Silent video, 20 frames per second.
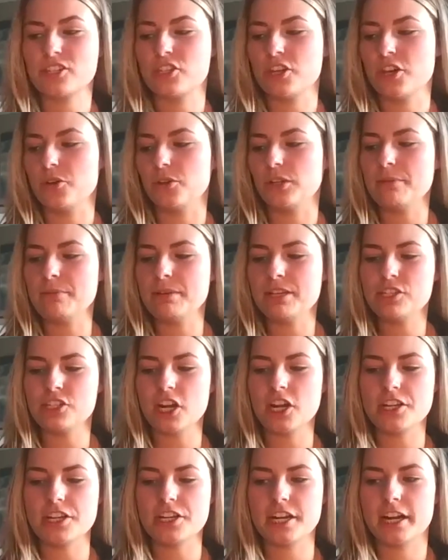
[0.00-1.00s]
So let me
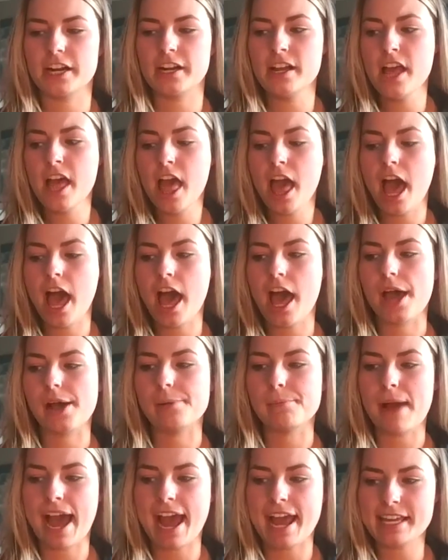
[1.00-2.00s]
start here.
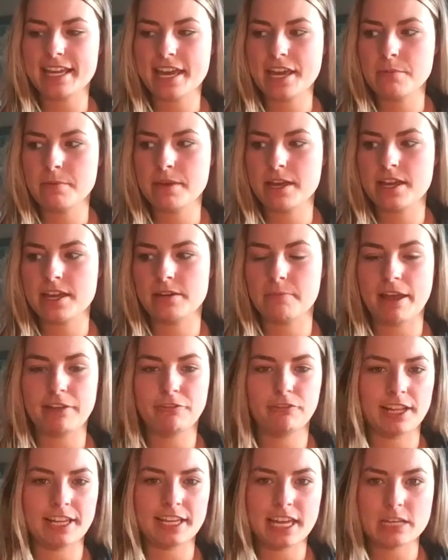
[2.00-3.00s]
Um, I came in, my
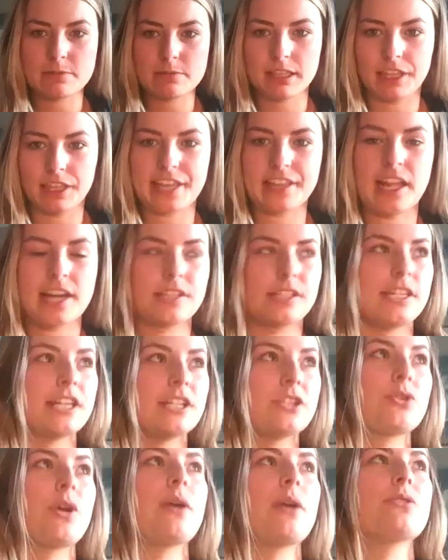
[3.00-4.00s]
flight came in late last
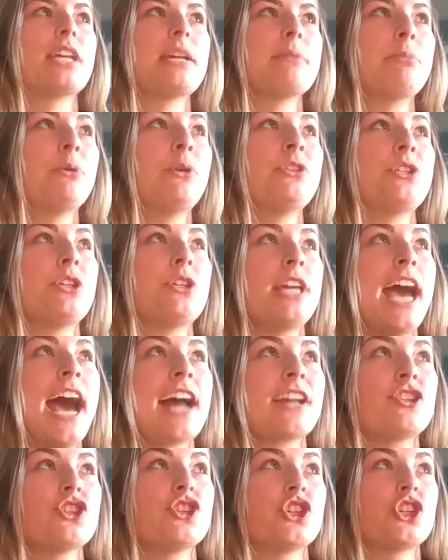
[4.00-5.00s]
night. So I was able to
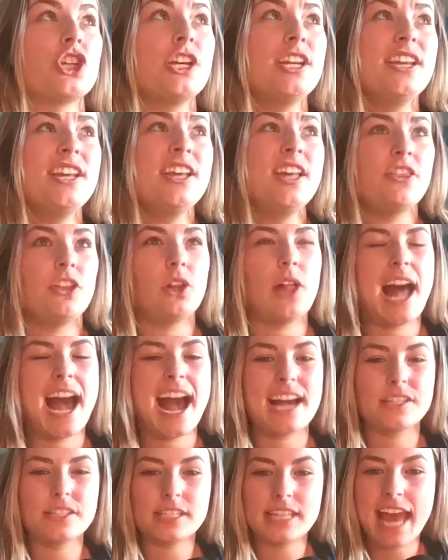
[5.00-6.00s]
catch the
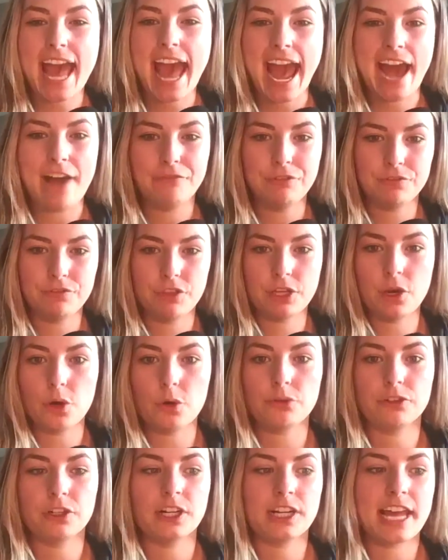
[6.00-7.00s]
last half of the
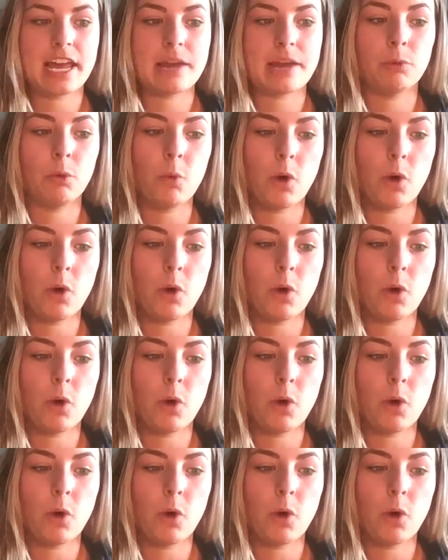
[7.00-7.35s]
Gopher game.